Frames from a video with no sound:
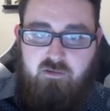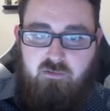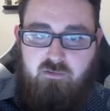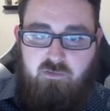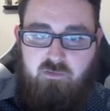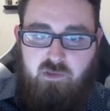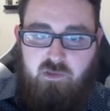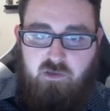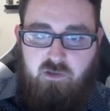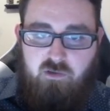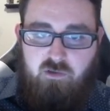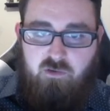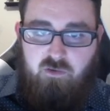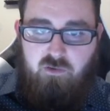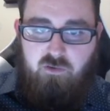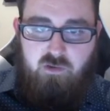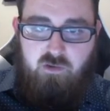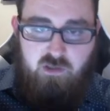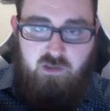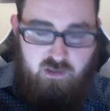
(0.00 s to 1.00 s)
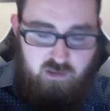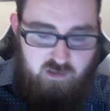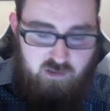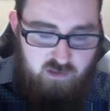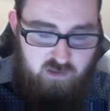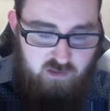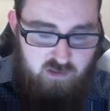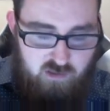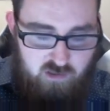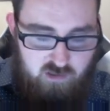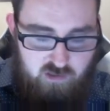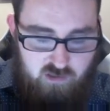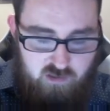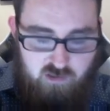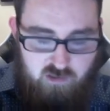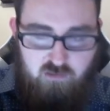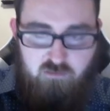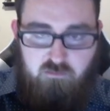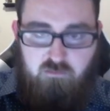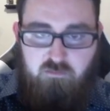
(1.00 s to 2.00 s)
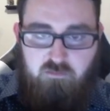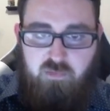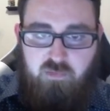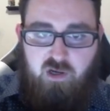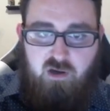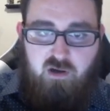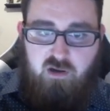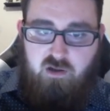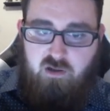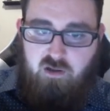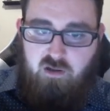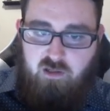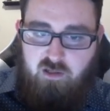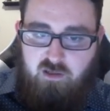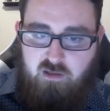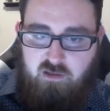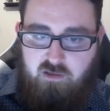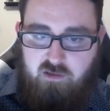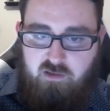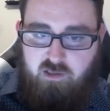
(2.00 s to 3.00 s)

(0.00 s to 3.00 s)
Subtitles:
We'll go ball.